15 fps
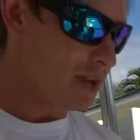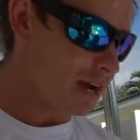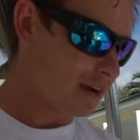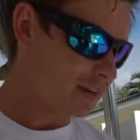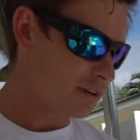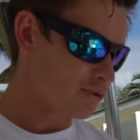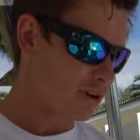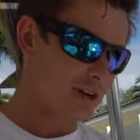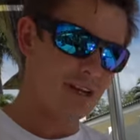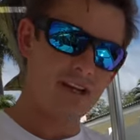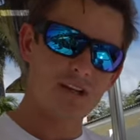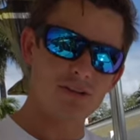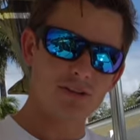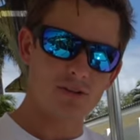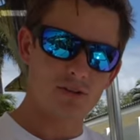not gonna try to
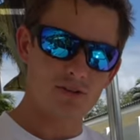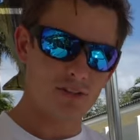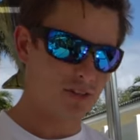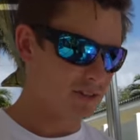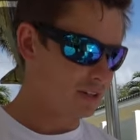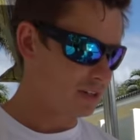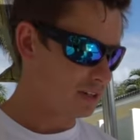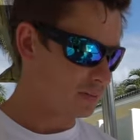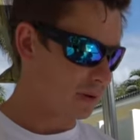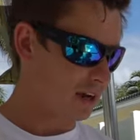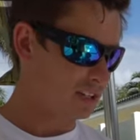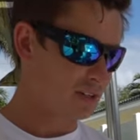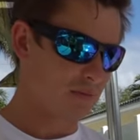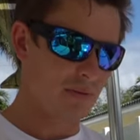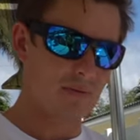get as close to the skin as
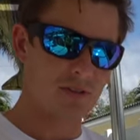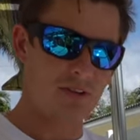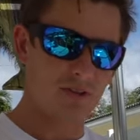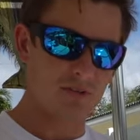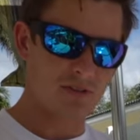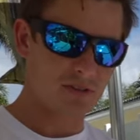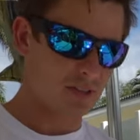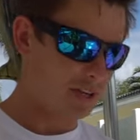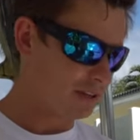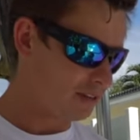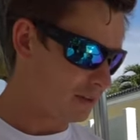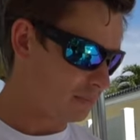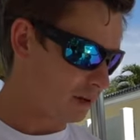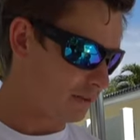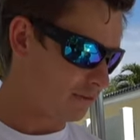possible. I'm gonna go slightly
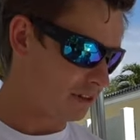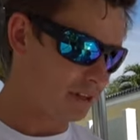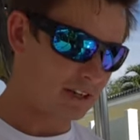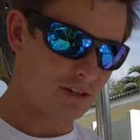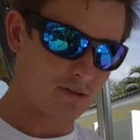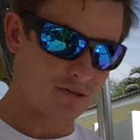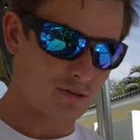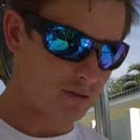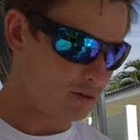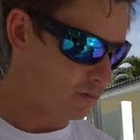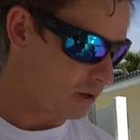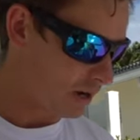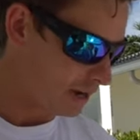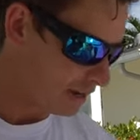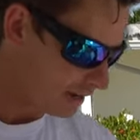above it, and I'll show you
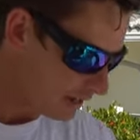why